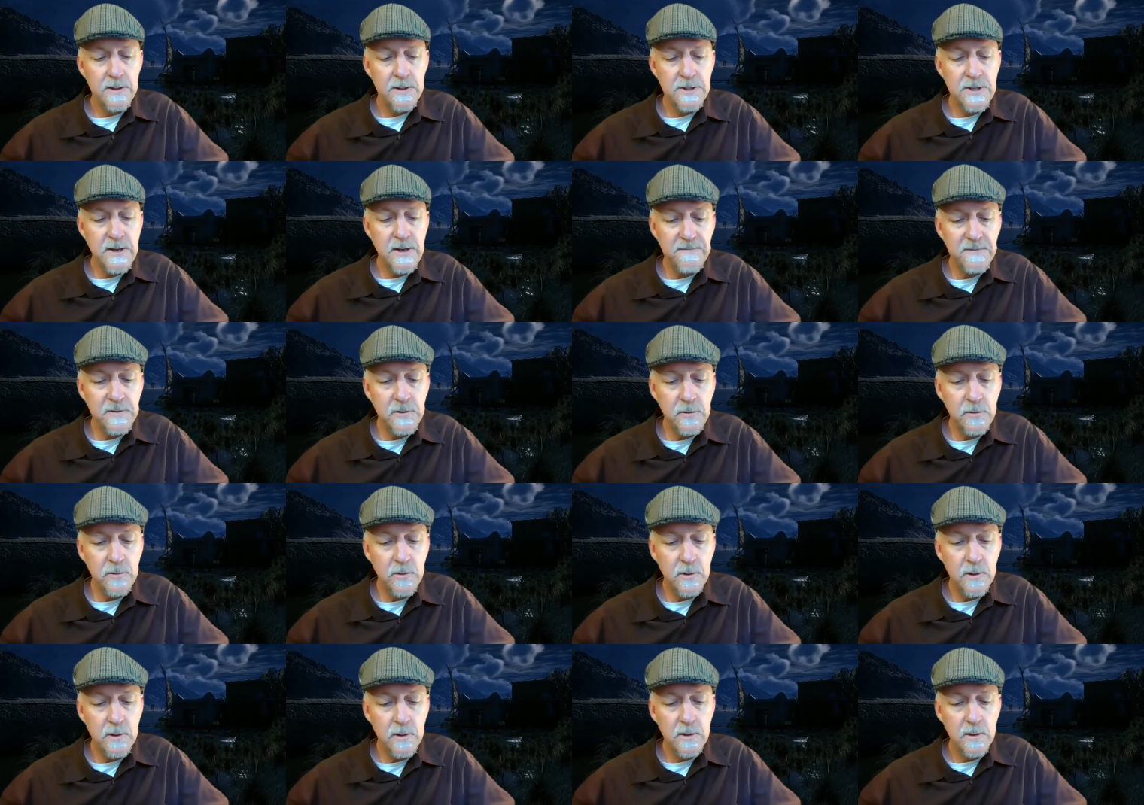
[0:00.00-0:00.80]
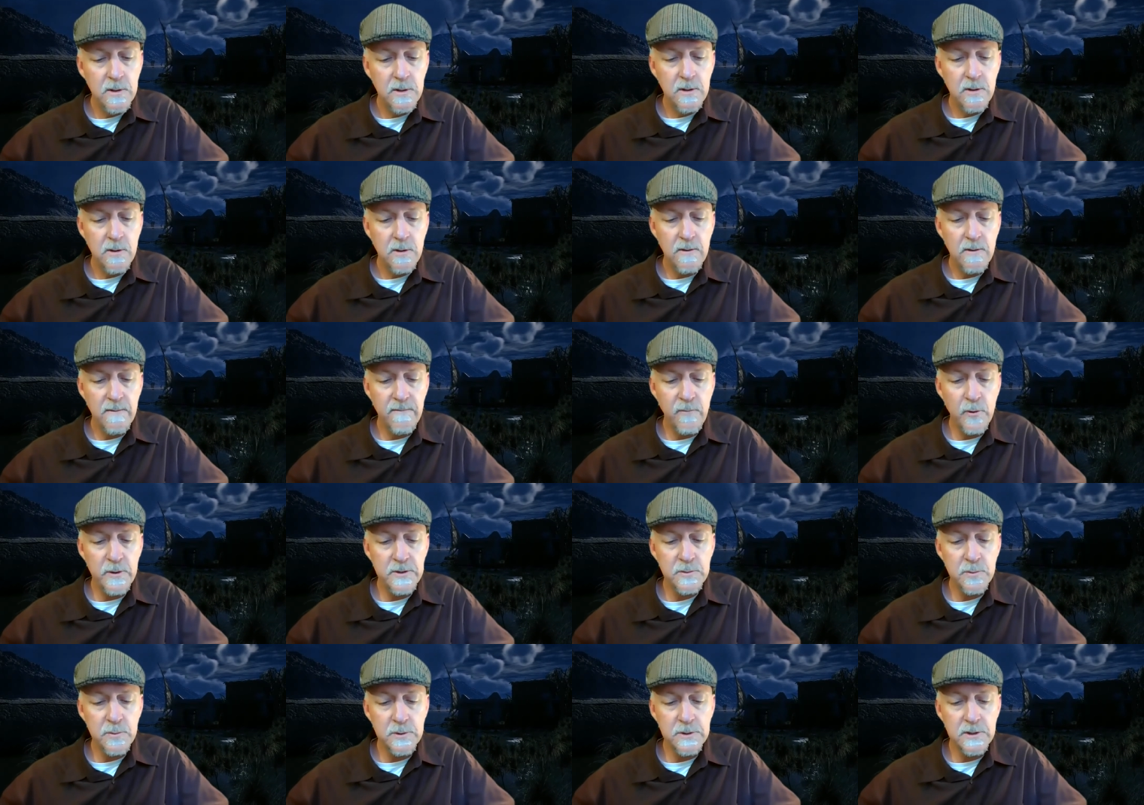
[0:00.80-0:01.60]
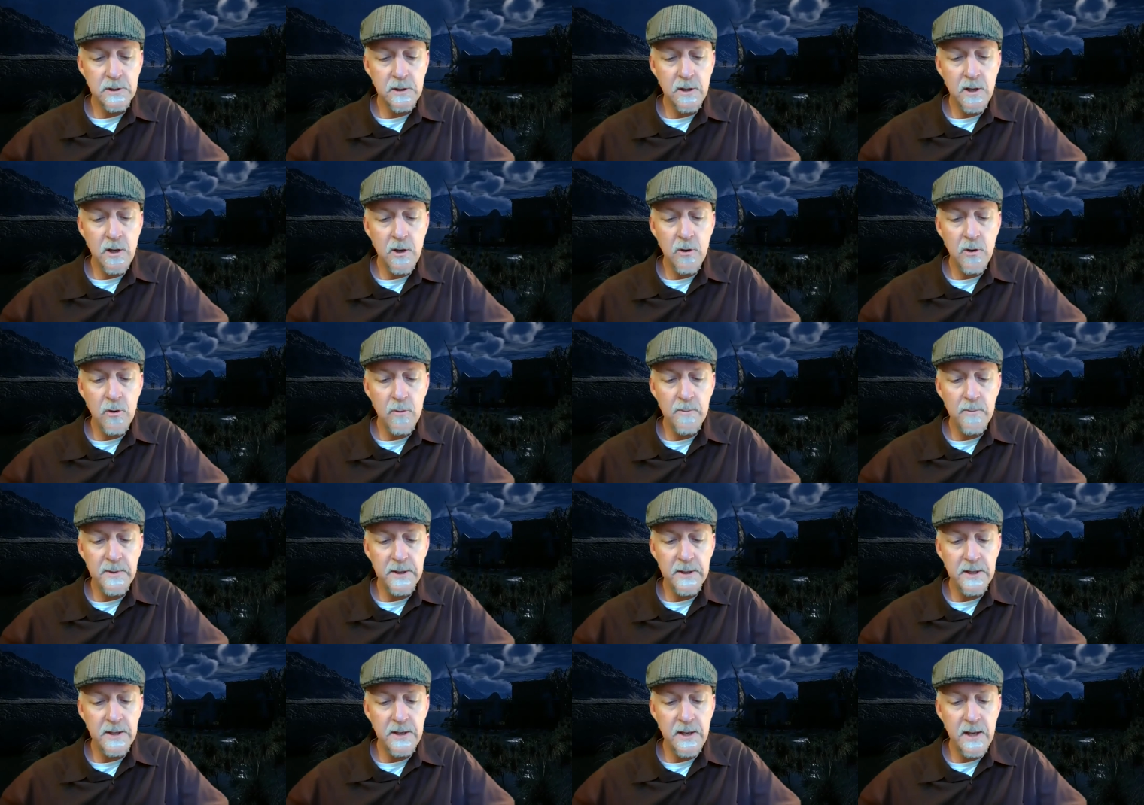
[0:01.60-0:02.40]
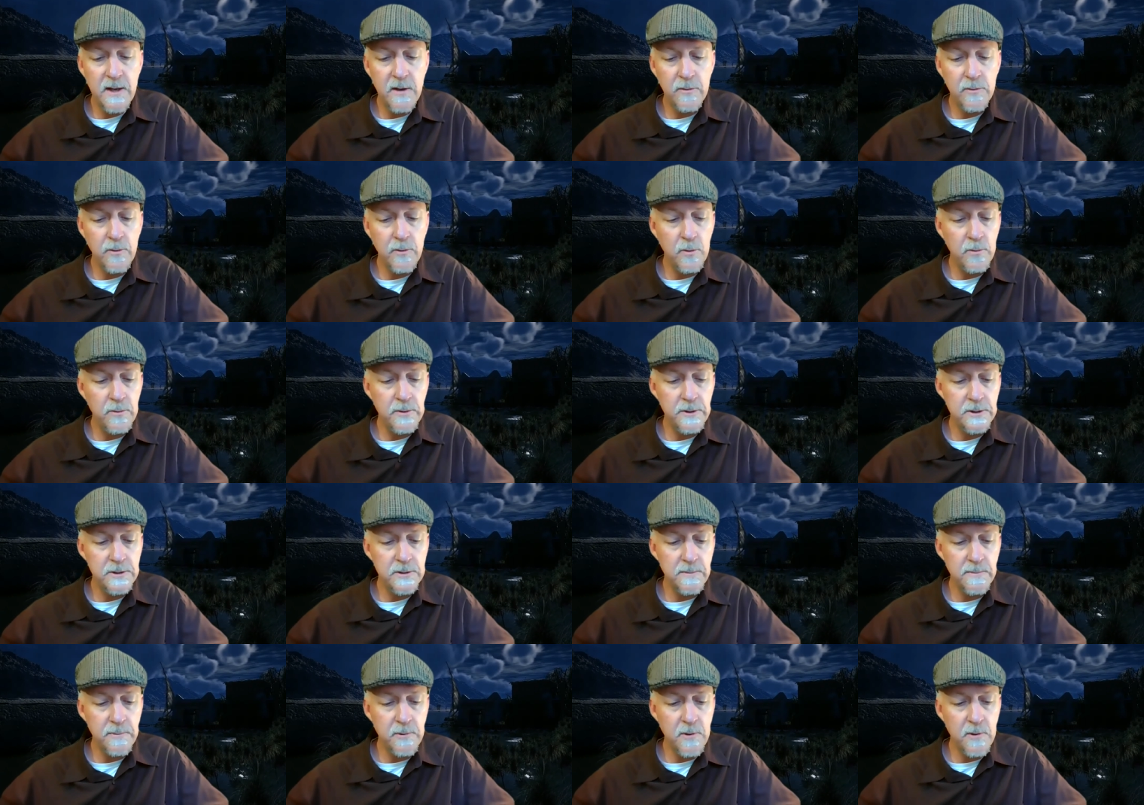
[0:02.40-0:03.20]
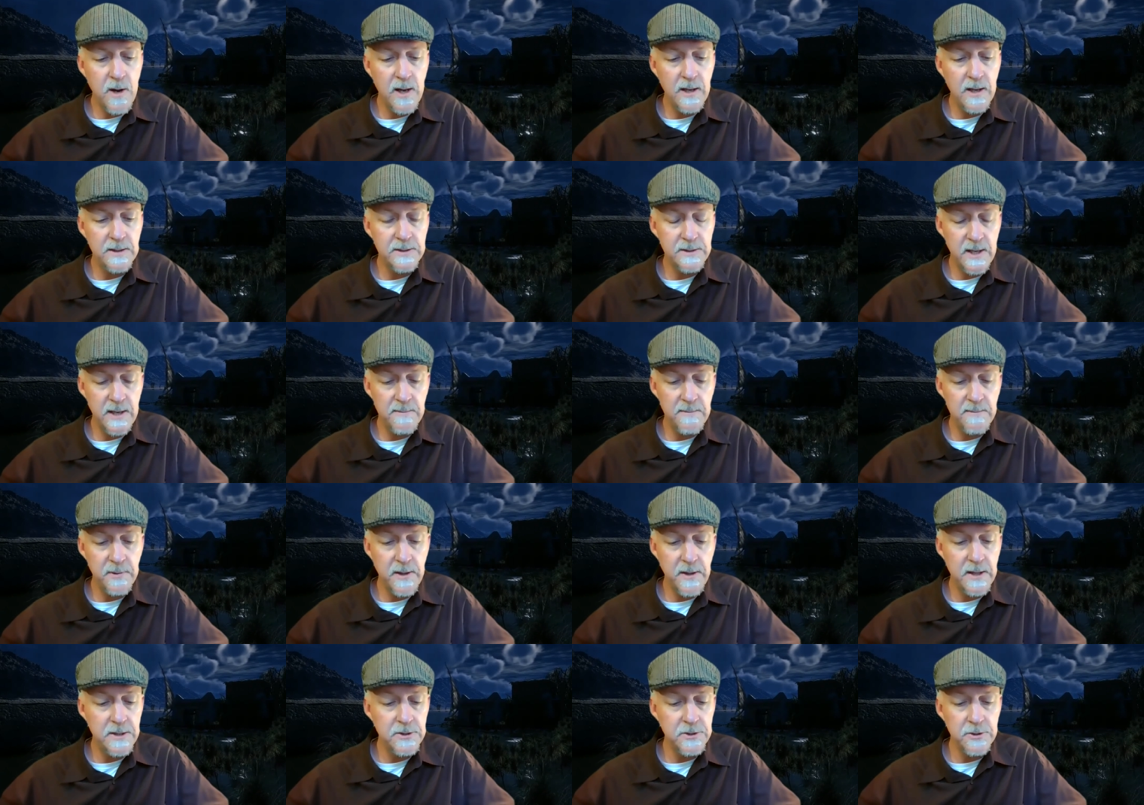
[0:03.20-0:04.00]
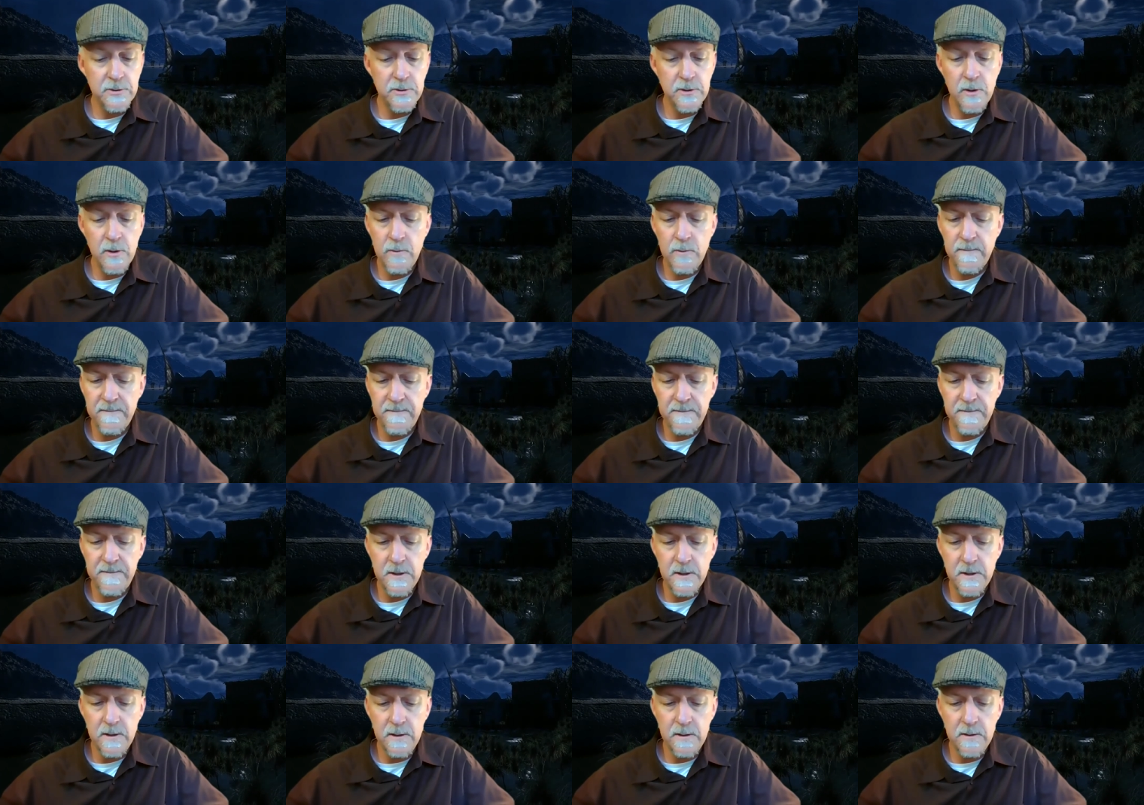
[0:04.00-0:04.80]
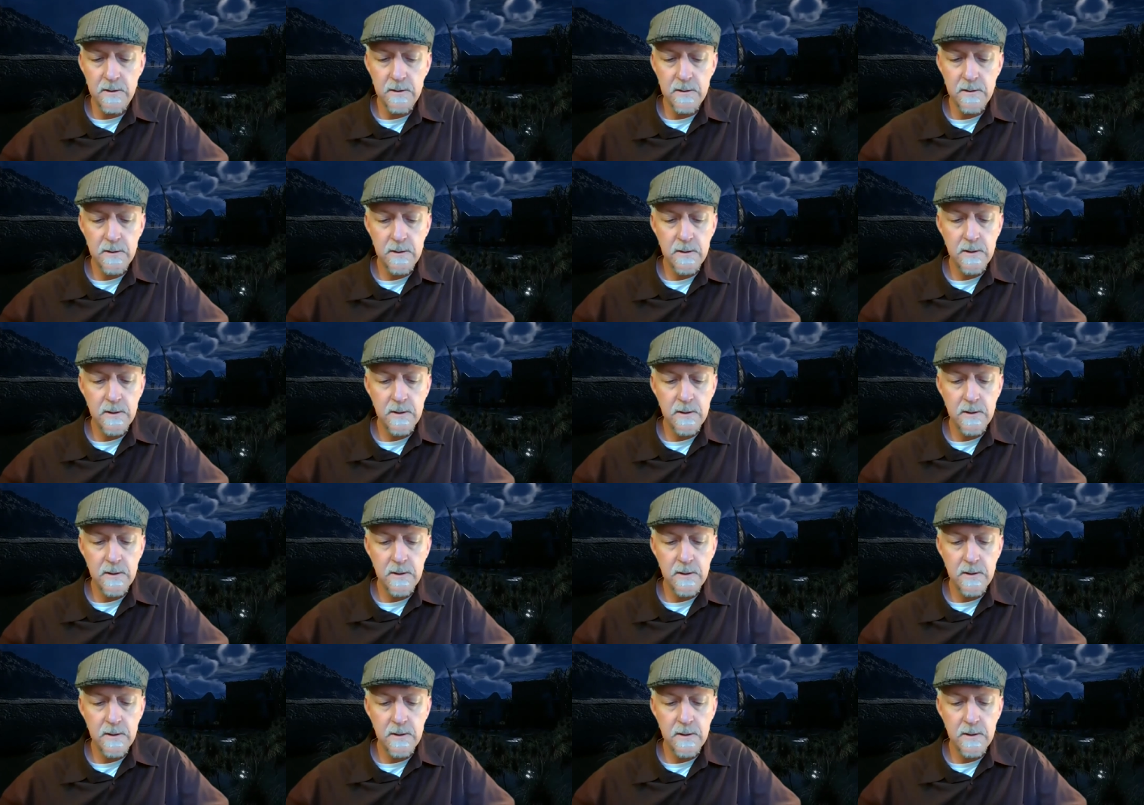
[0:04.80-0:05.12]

Sheftu, her voice was low, but it held only surprise and pleasure, no fear.